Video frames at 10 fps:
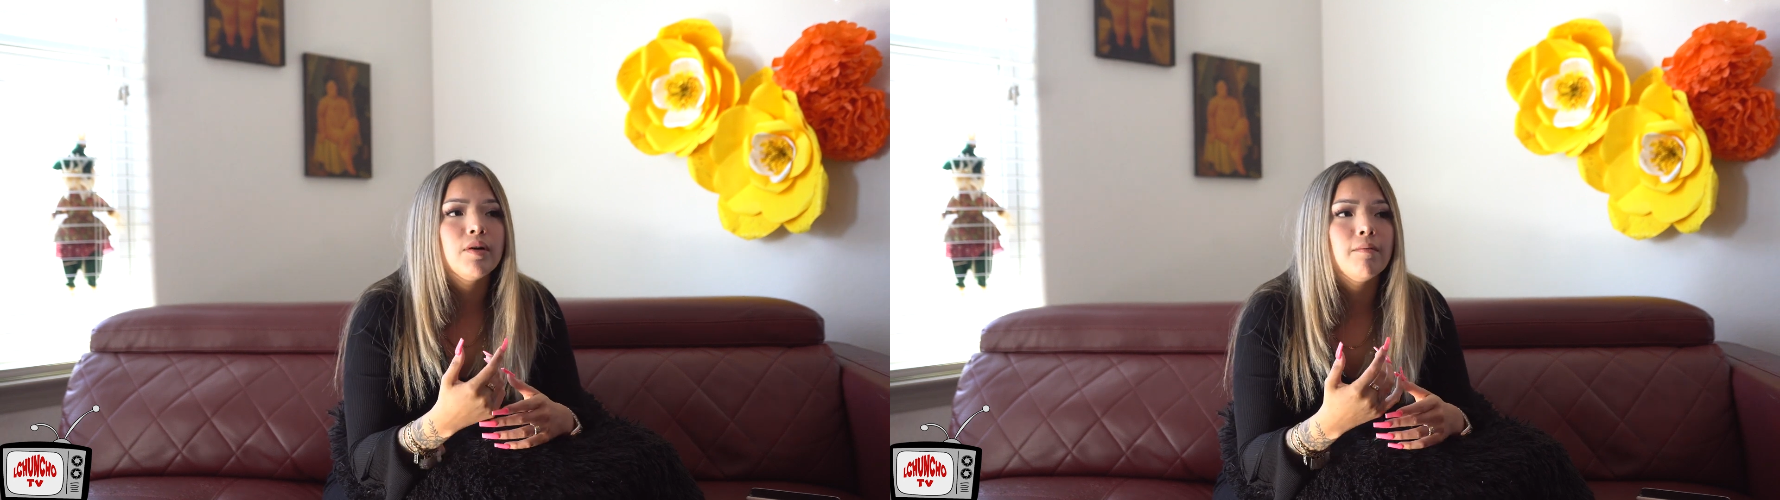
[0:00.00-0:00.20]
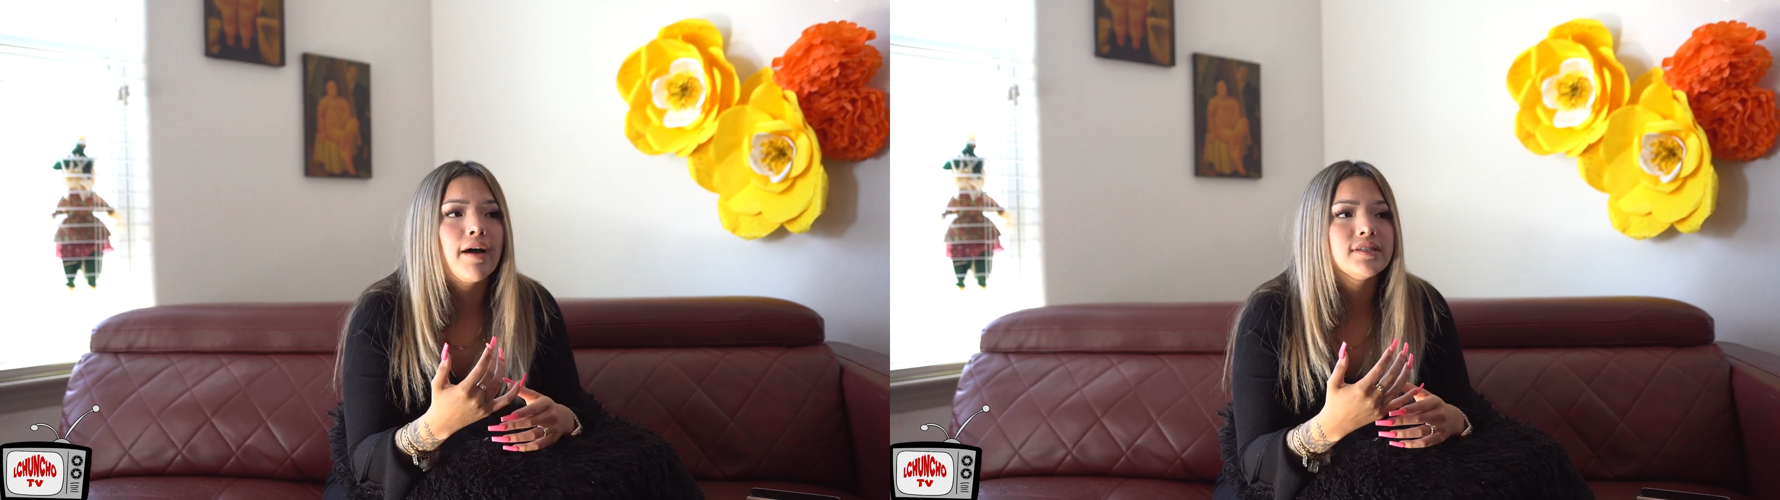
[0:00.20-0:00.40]

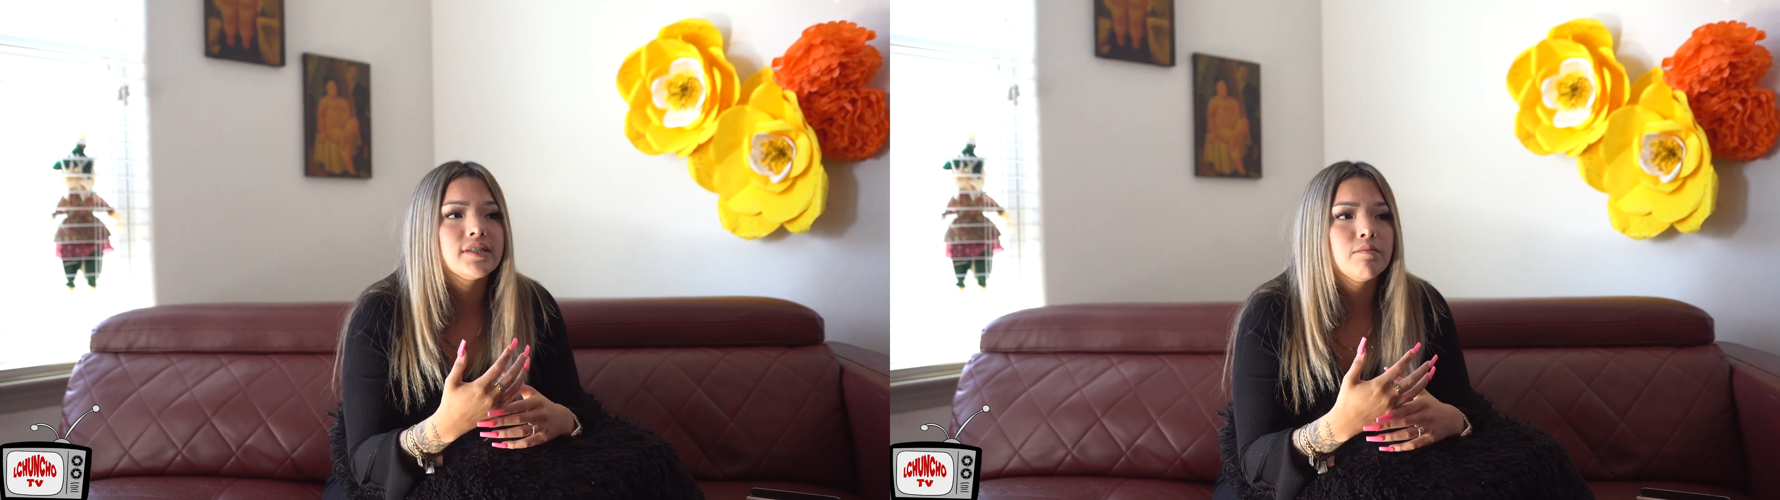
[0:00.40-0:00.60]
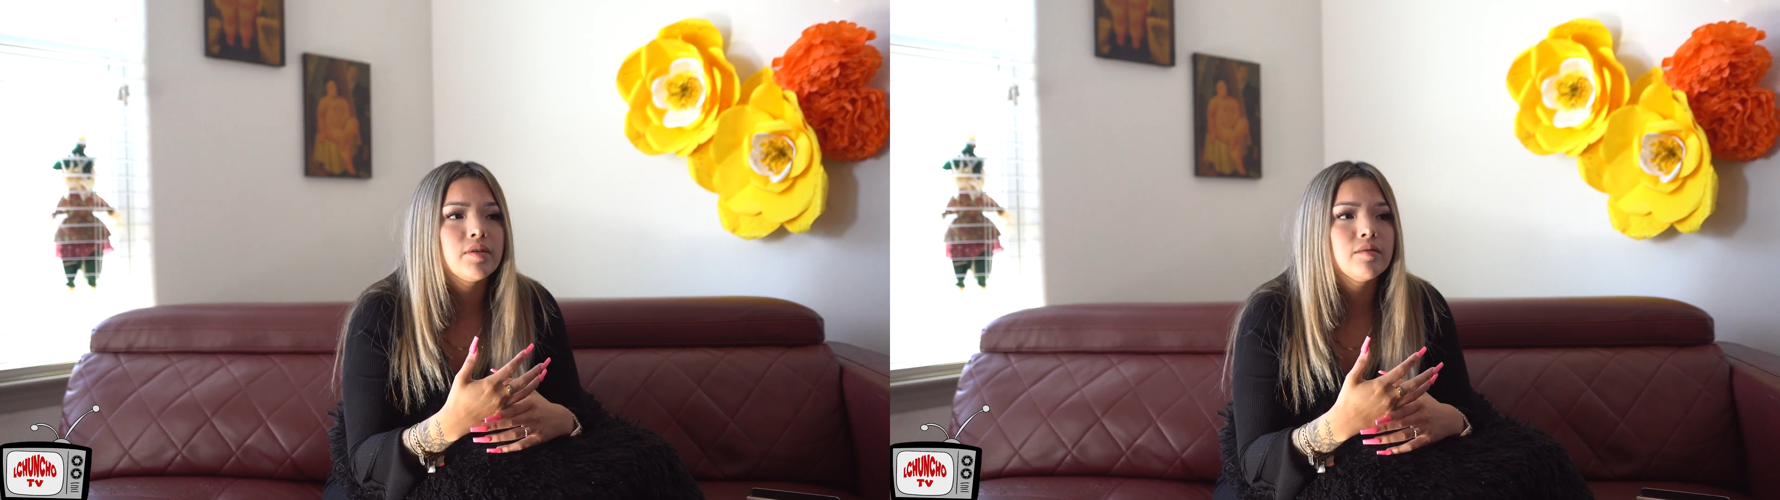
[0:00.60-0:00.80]
but my
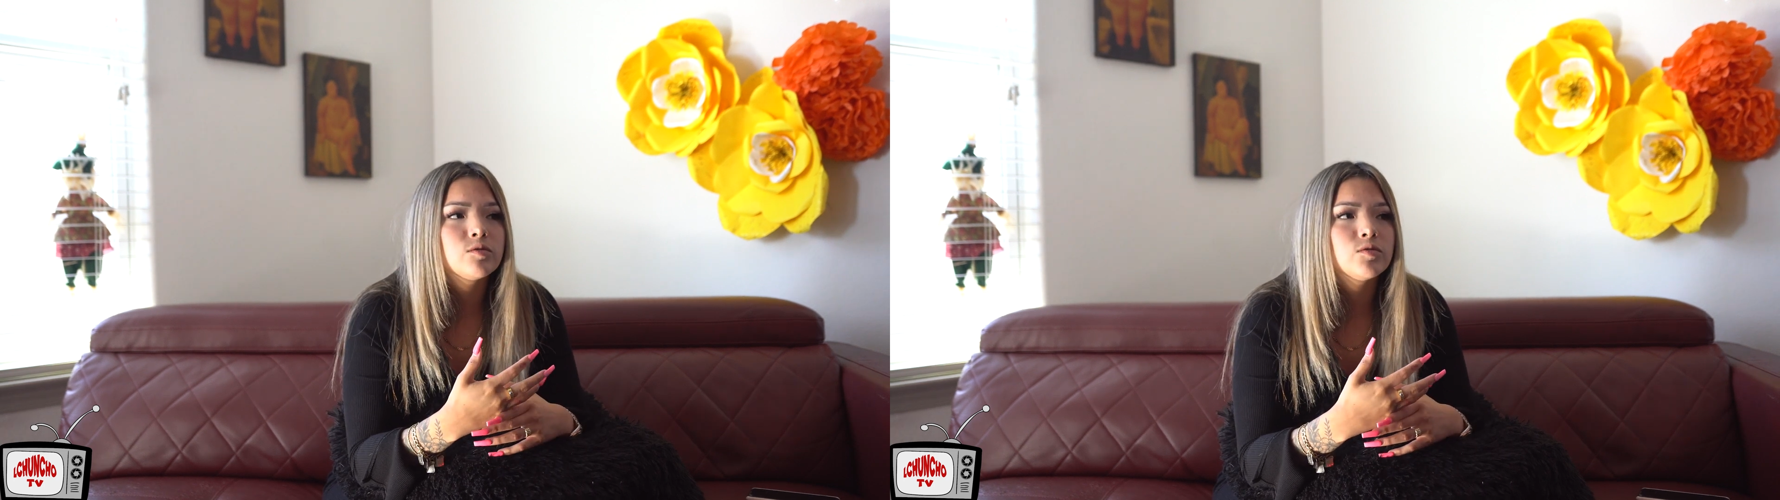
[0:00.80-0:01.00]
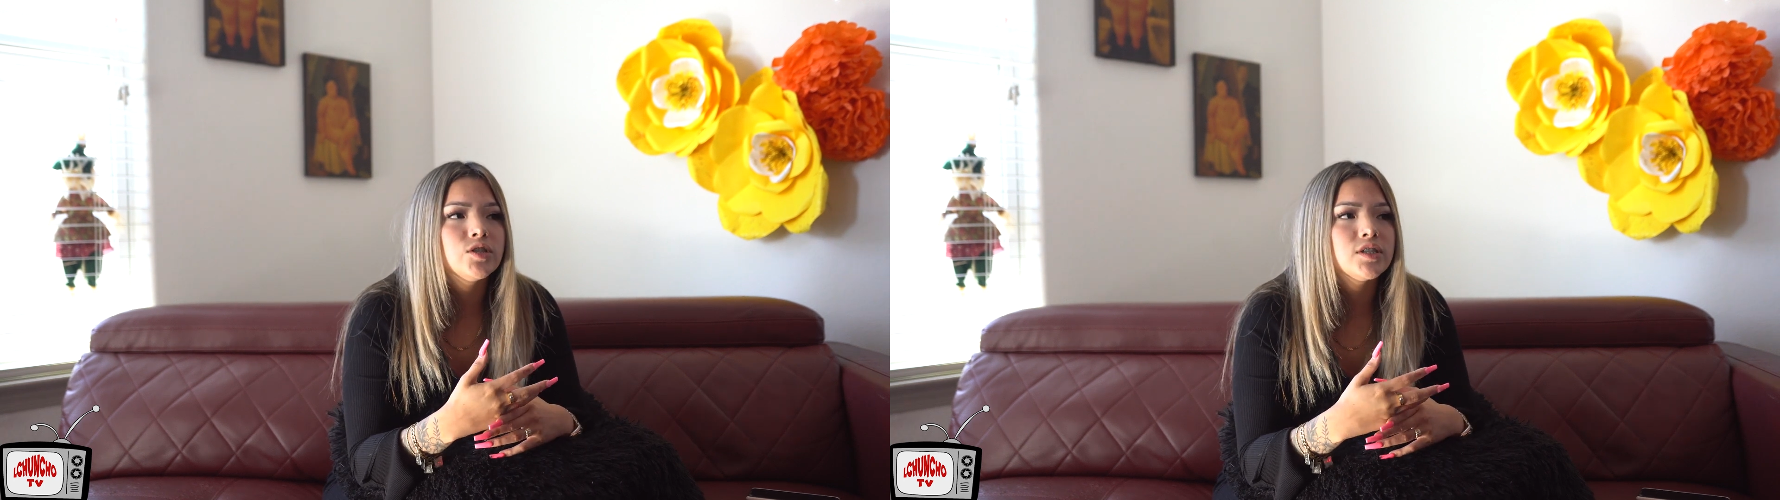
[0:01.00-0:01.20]

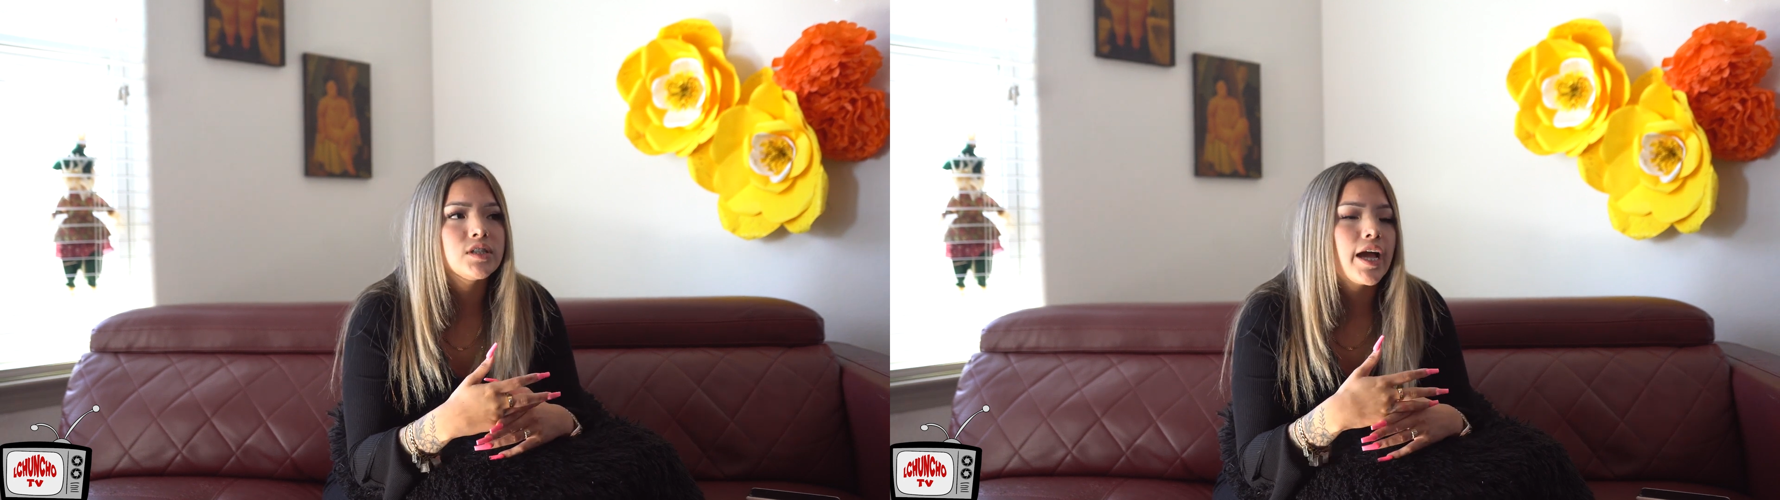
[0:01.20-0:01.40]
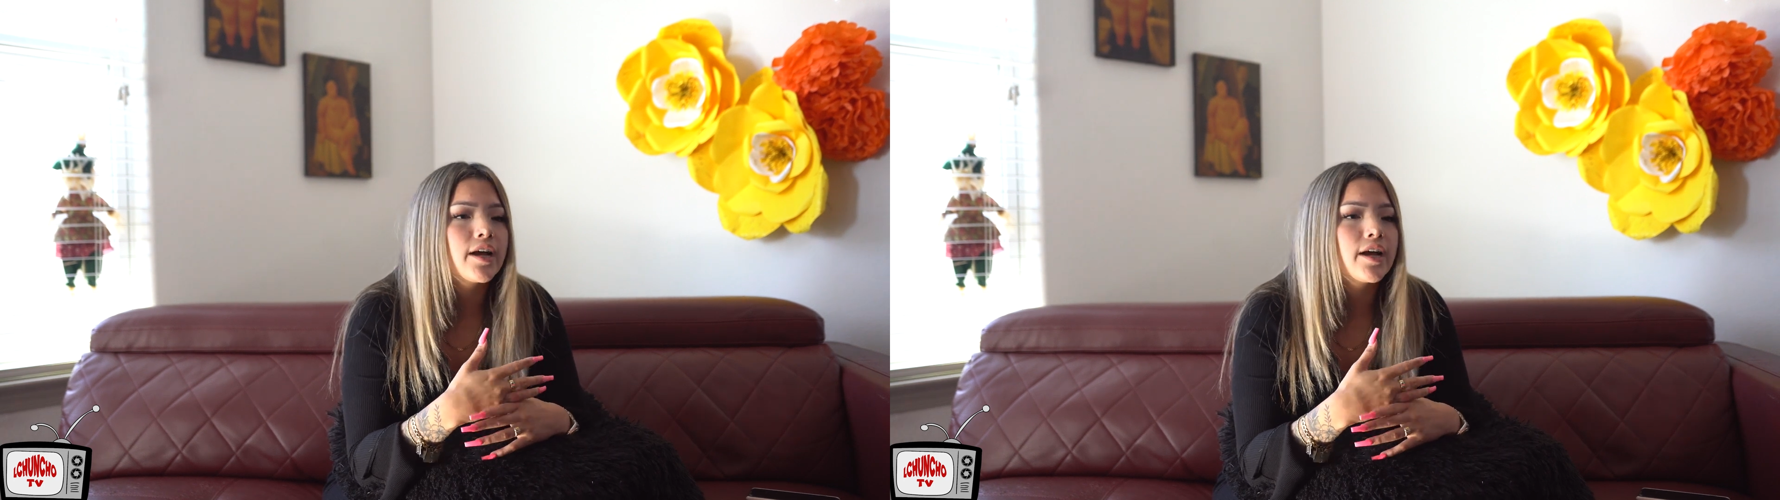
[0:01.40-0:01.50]
symptoms were just,